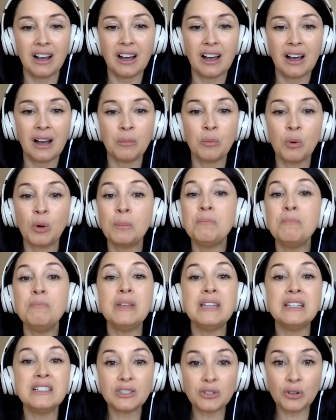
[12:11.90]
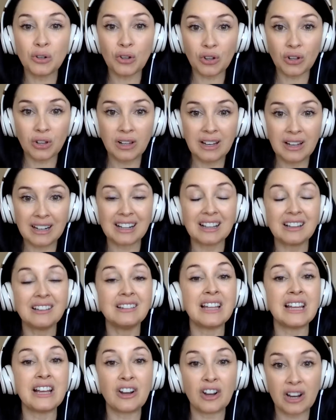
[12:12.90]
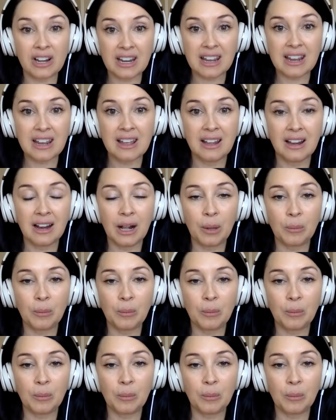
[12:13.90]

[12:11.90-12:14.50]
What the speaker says: more mental clarity,